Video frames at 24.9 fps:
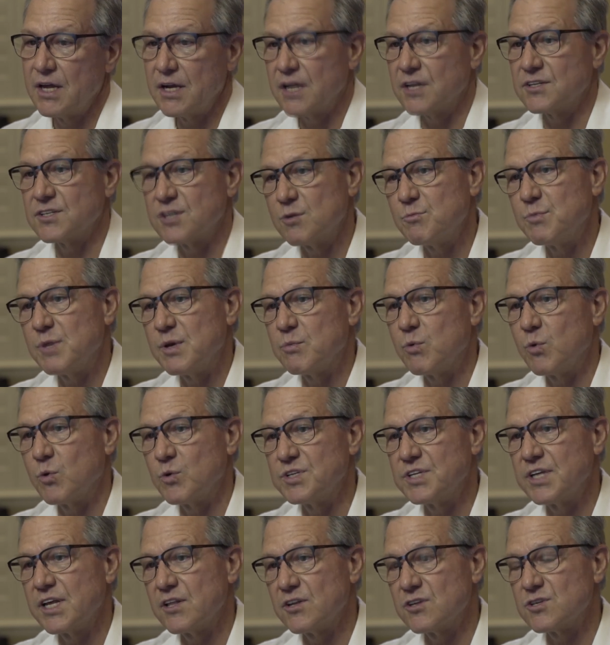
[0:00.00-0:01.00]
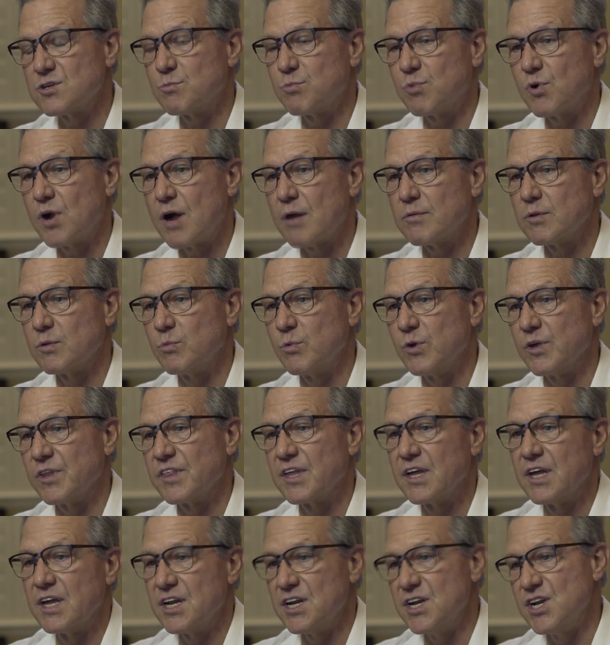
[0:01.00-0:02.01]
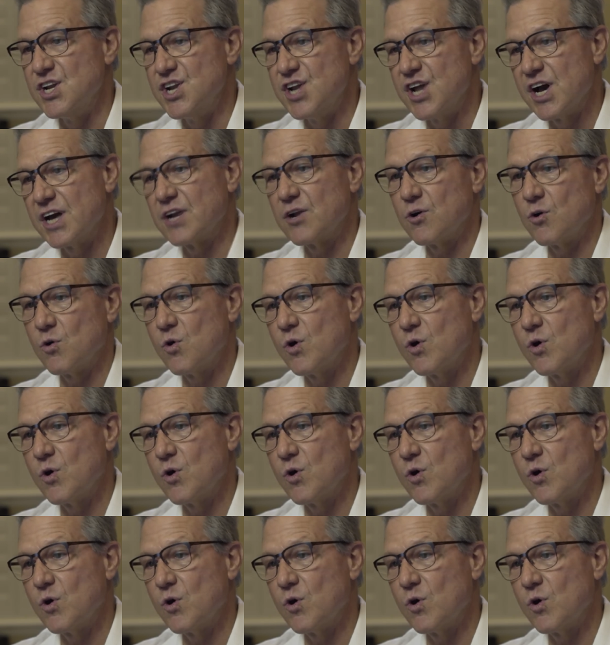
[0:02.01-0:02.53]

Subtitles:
Now, some people would say there's a problem with nut